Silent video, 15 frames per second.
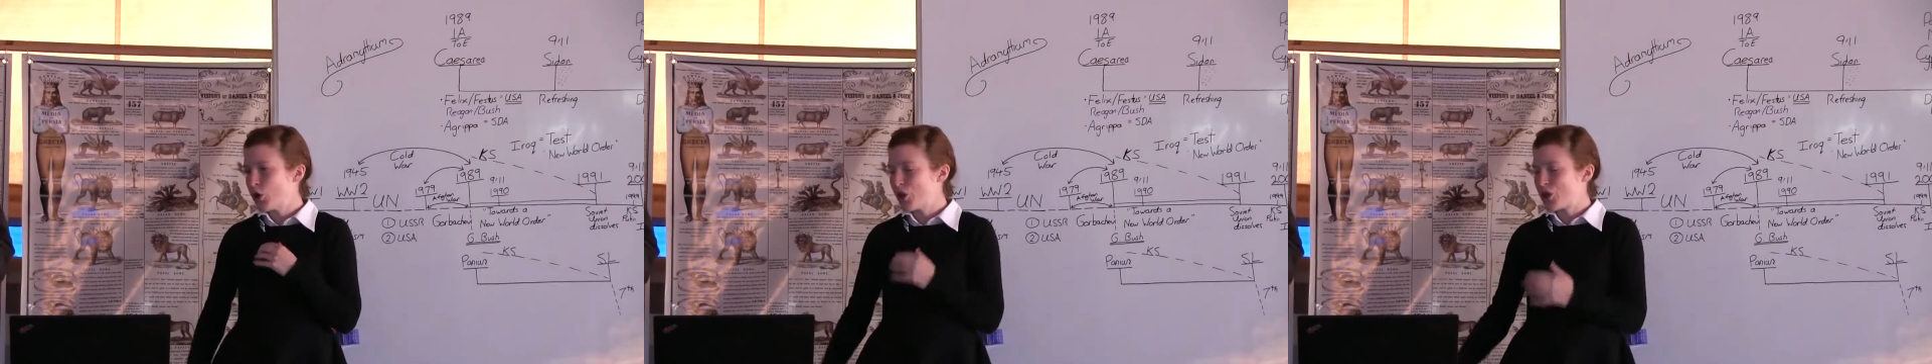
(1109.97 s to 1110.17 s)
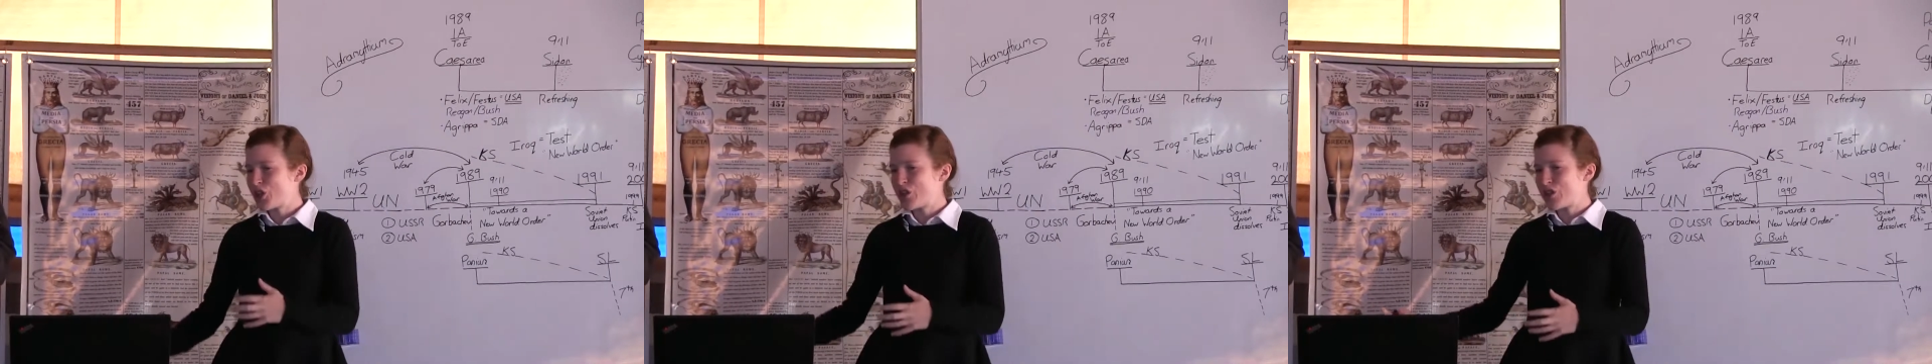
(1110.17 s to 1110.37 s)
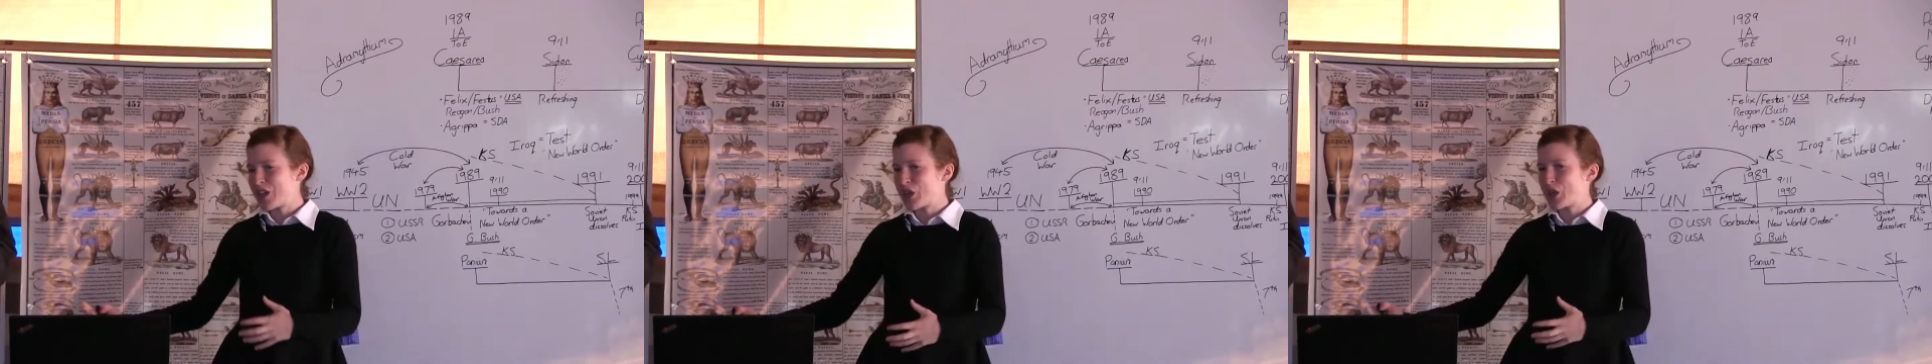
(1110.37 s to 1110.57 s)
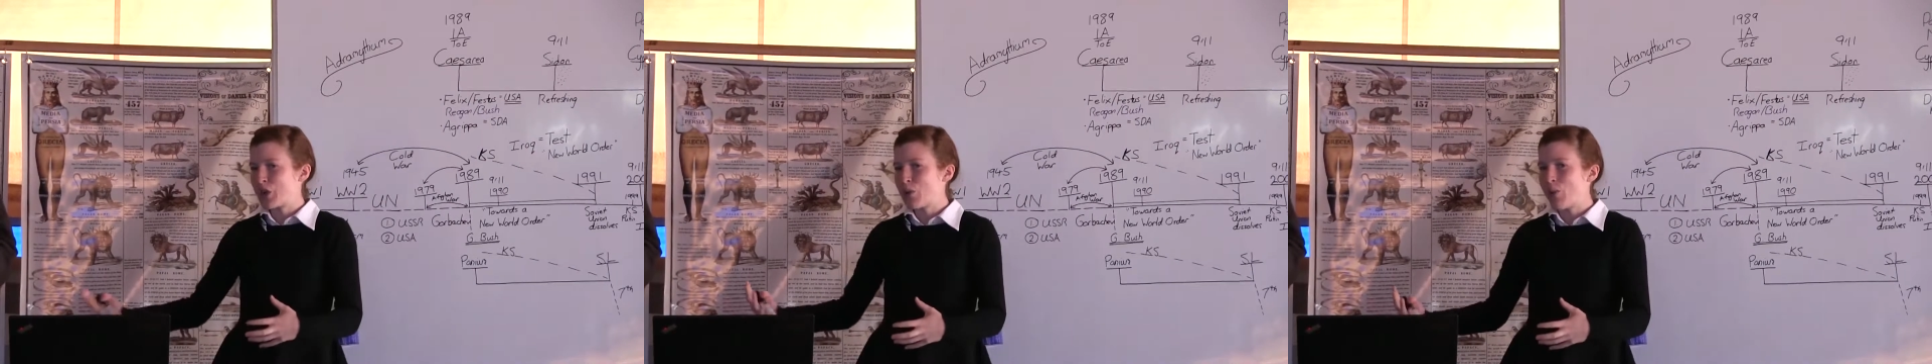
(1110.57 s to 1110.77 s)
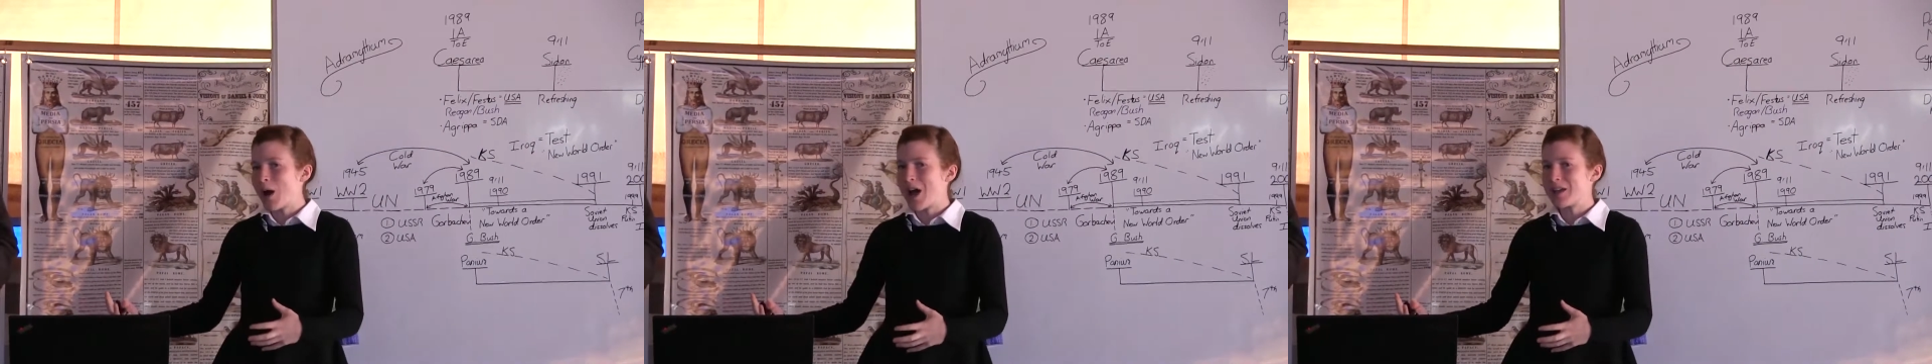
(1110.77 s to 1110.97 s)
Who do you think
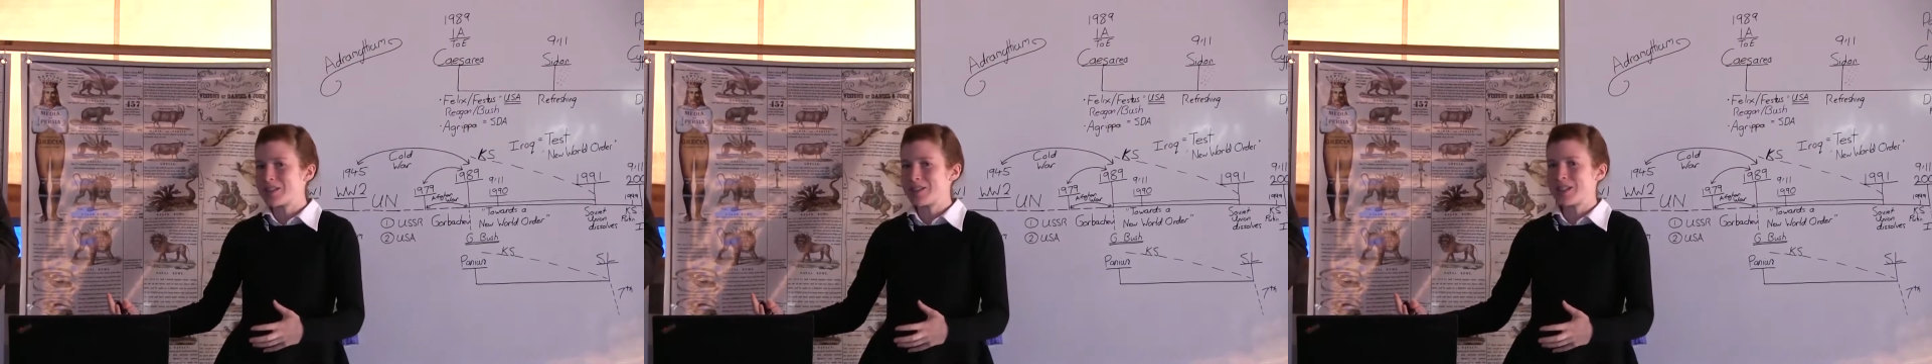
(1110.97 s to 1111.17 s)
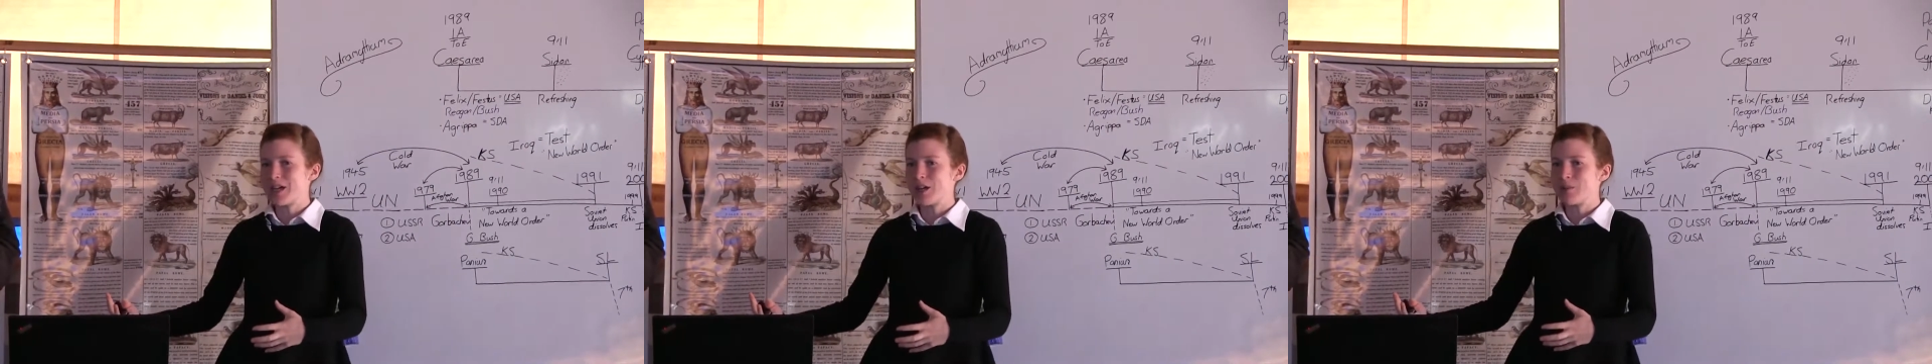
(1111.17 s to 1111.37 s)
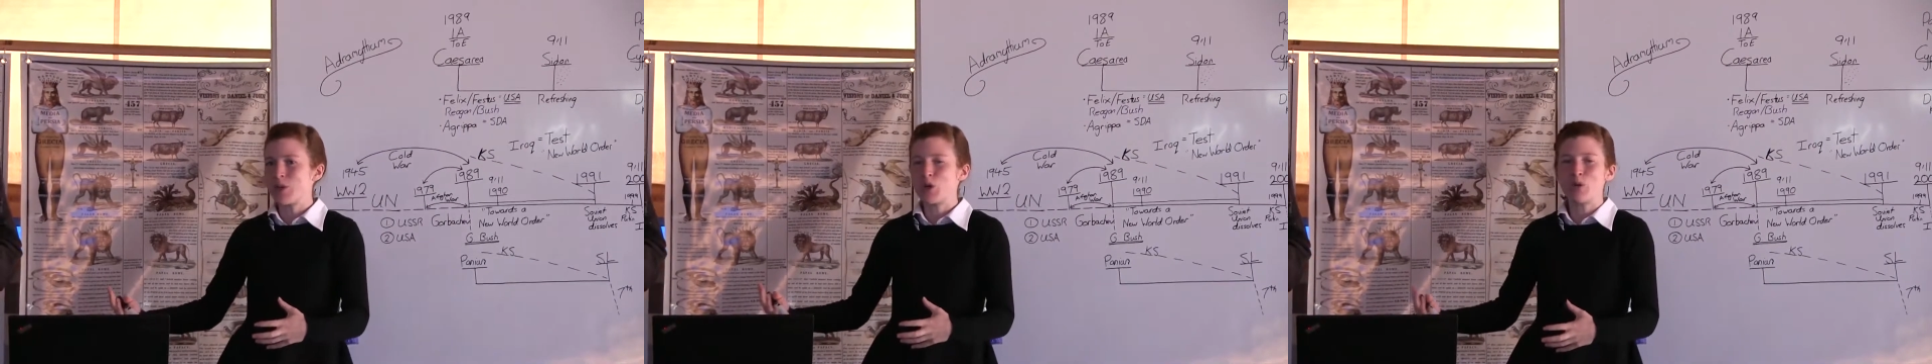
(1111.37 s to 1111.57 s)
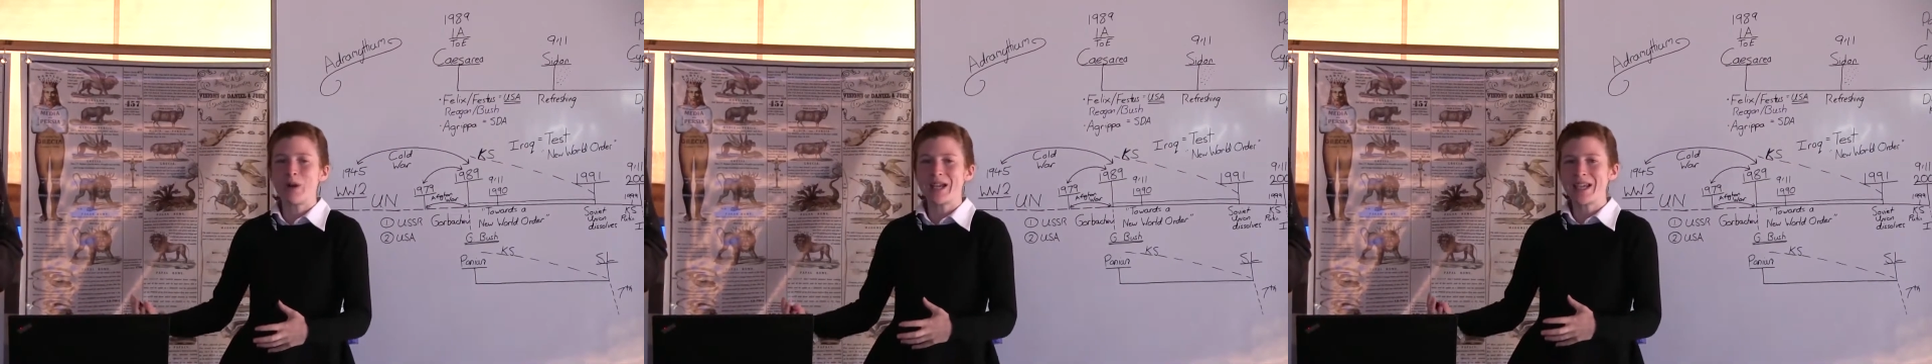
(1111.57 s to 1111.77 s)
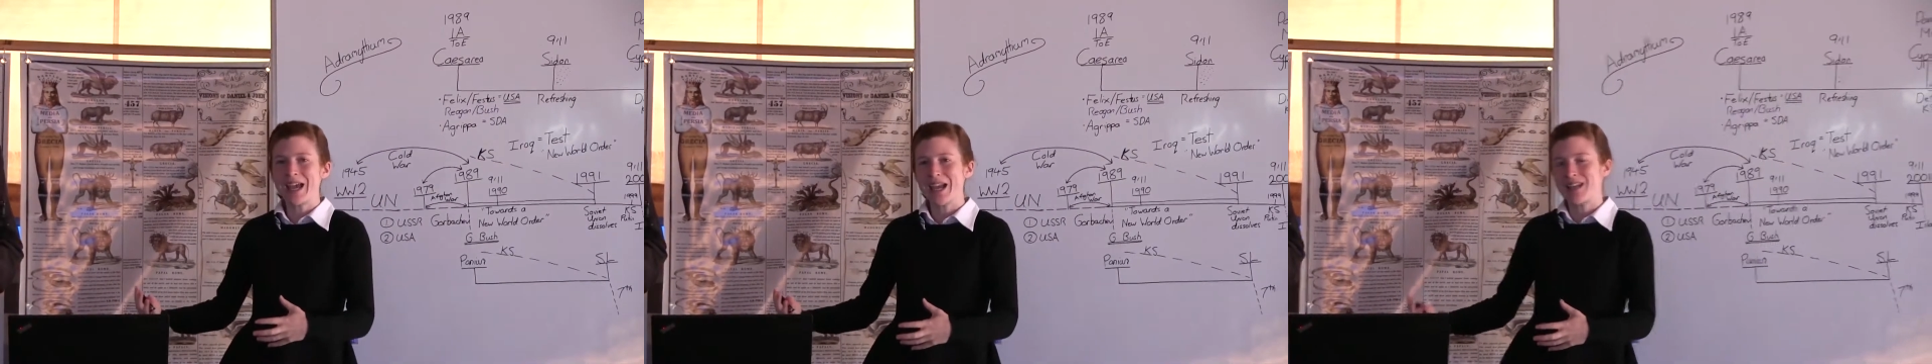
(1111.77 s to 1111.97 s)
you are to tell me who
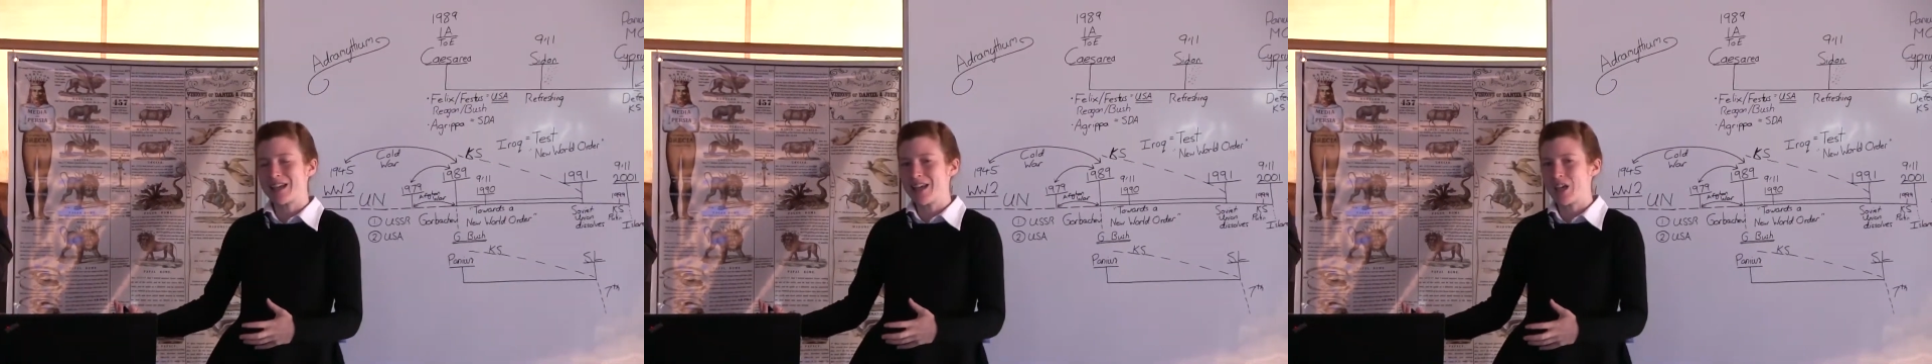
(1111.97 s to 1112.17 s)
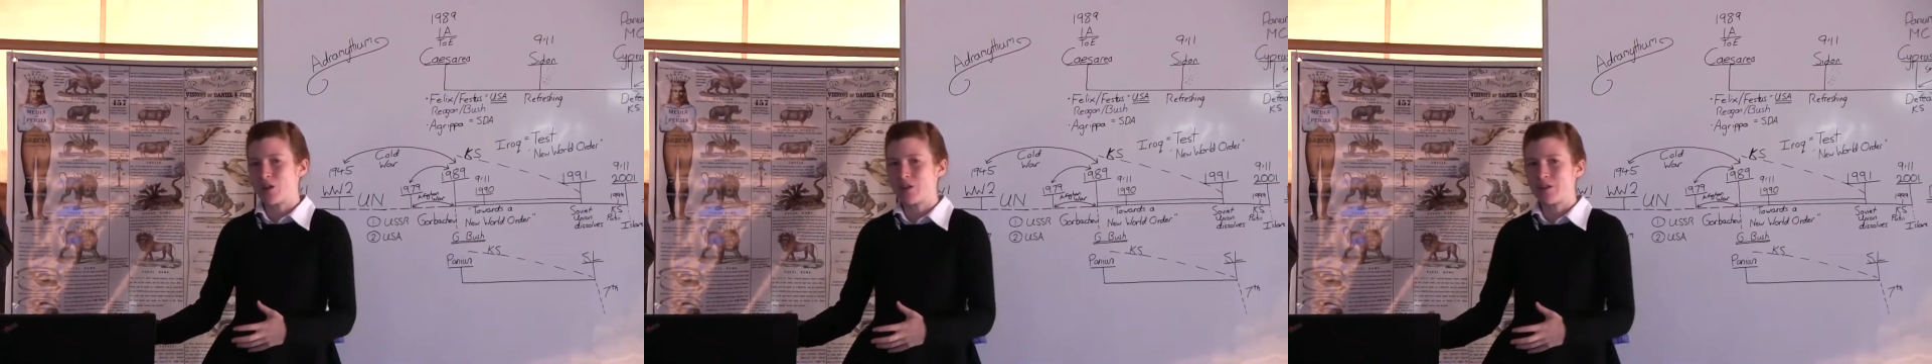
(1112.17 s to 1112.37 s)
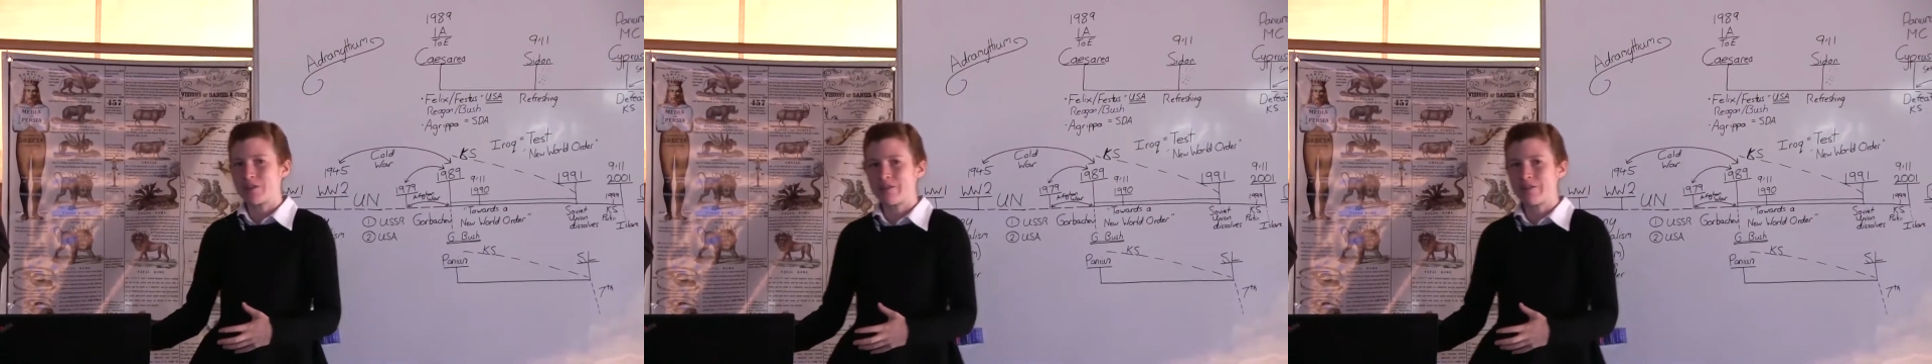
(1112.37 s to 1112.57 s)
I can and cannot